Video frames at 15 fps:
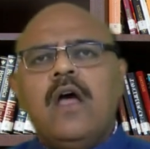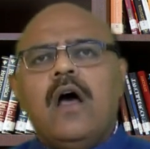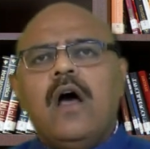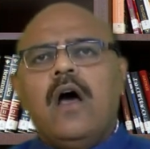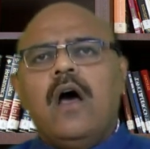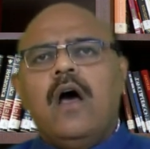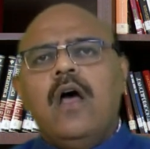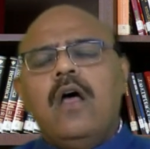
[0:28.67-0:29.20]

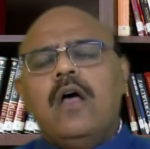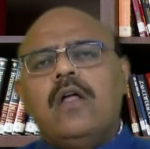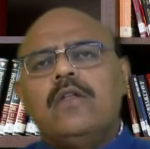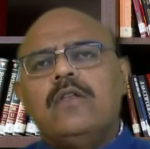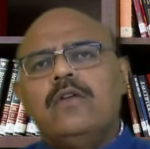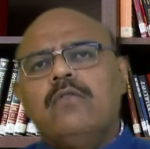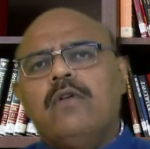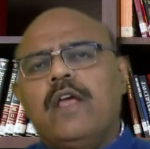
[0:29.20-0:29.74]
a
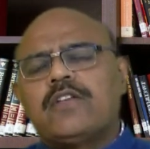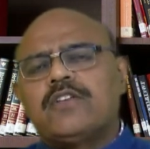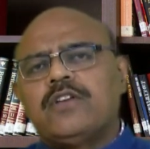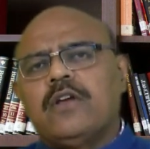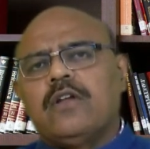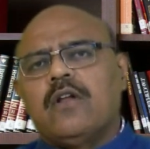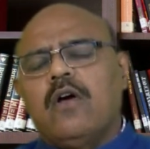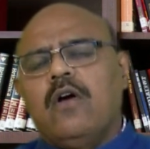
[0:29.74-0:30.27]
new
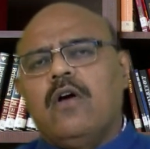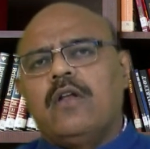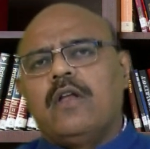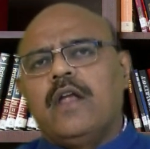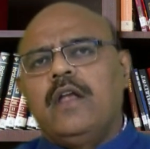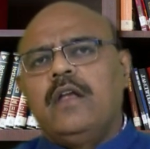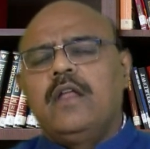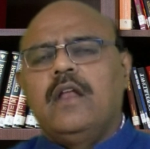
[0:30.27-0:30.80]
lecture on
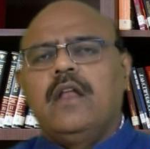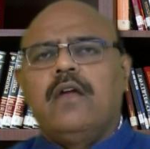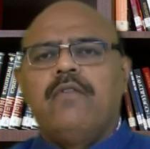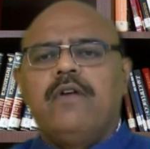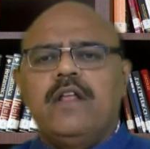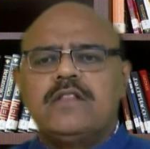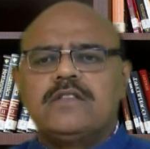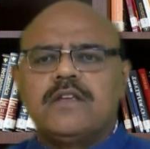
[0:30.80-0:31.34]
Indian
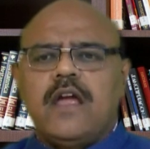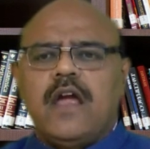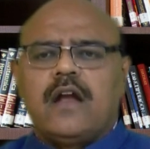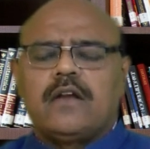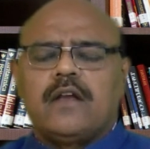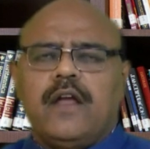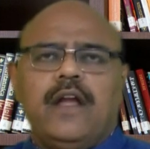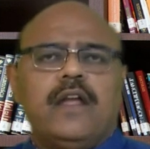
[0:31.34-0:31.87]
Evidence
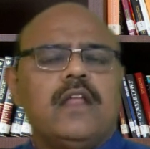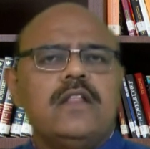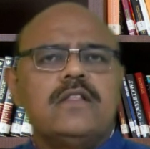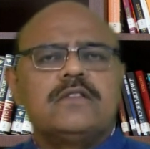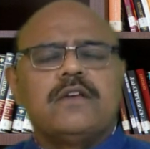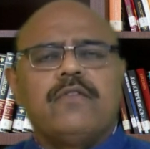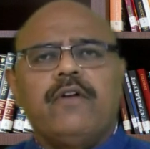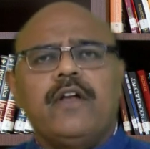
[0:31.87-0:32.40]
Act
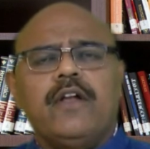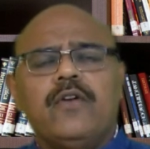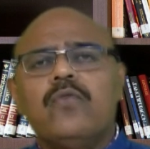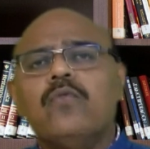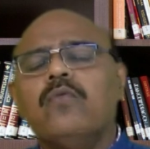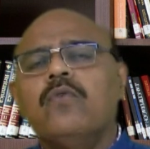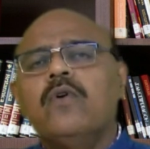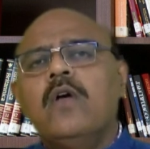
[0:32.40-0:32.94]

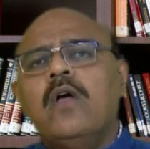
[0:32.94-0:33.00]
1872.